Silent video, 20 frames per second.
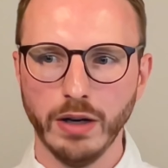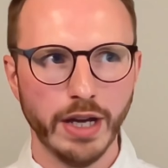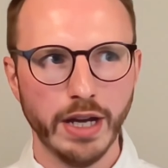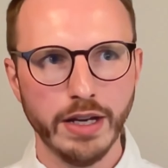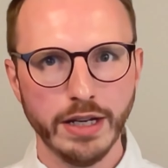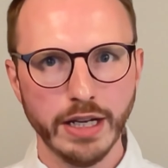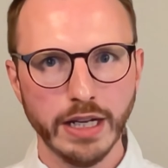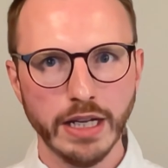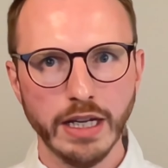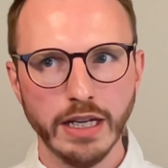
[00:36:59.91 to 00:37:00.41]

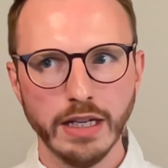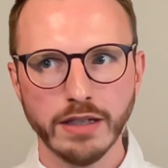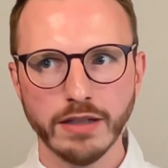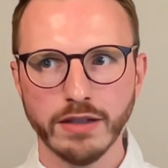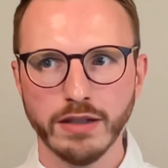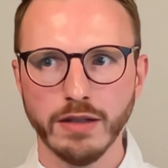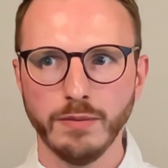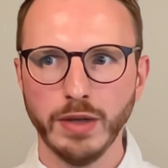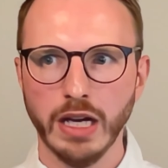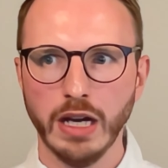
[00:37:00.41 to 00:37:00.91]
their
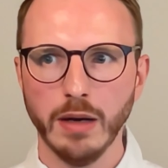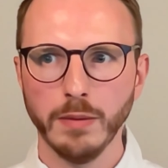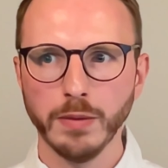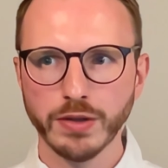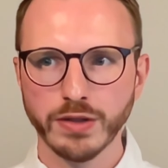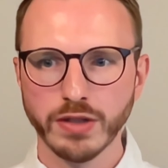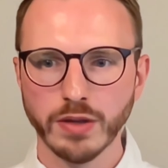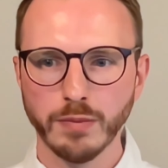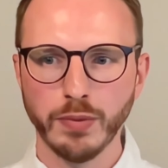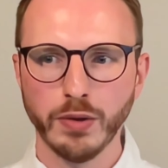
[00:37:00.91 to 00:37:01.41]
needs to be
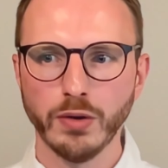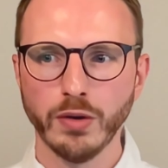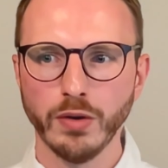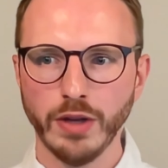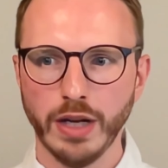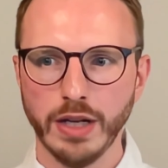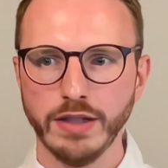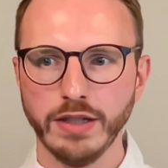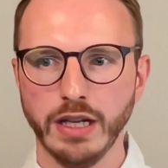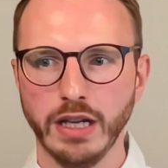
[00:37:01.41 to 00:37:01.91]
able to
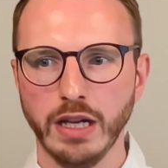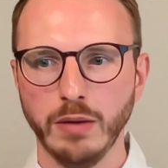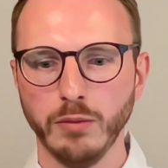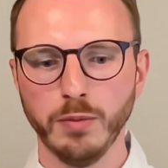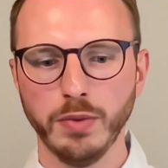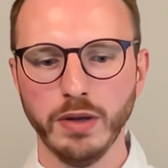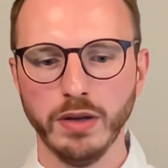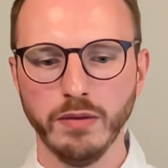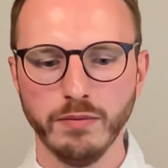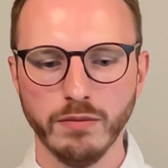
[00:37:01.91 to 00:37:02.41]
support that
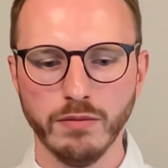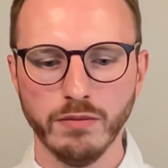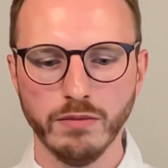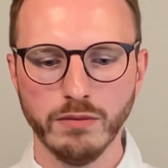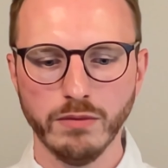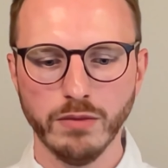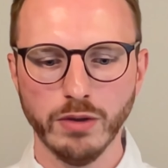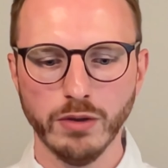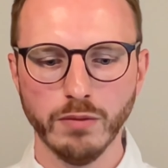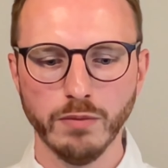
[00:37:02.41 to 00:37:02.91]
team
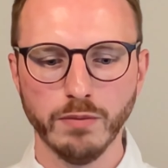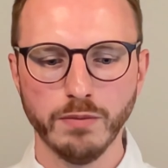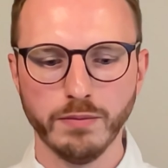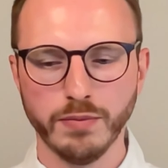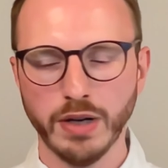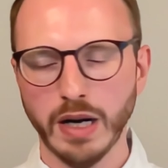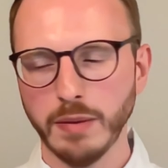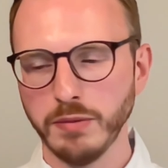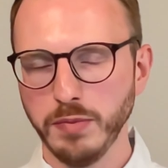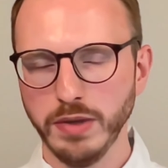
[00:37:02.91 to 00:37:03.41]
will
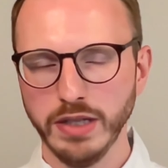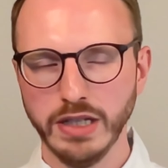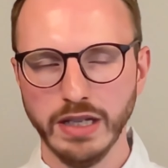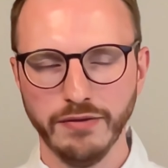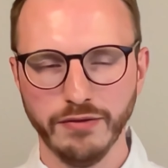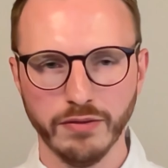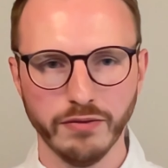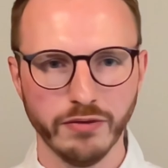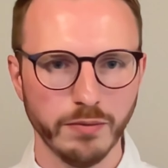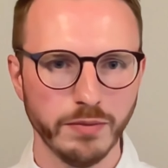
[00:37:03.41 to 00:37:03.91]
perhaps be
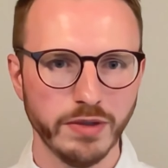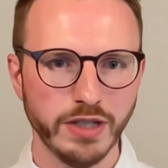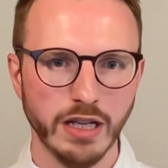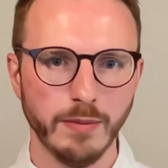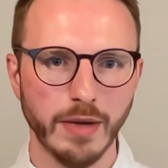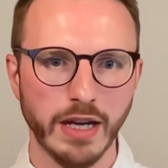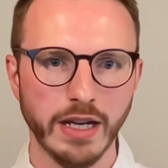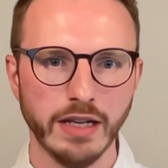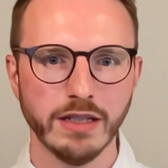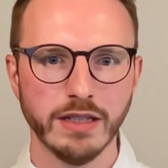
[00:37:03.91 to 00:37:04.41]
different from
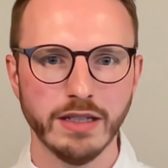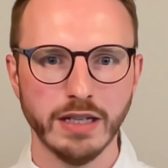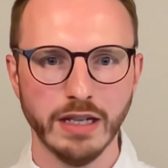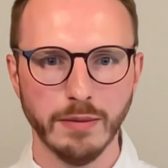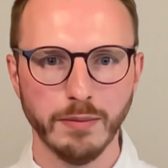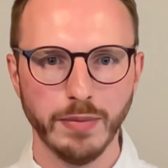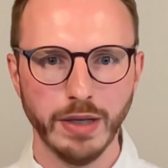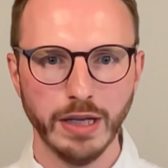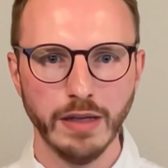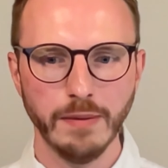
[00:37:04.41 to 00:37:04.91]
team A to
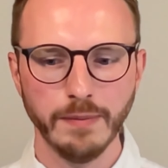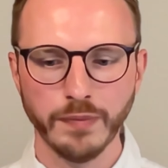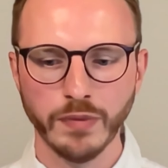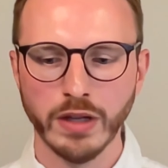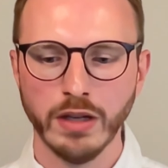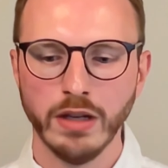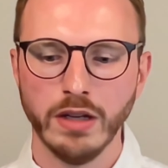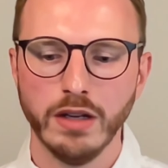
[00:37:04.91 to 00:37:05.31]
team B.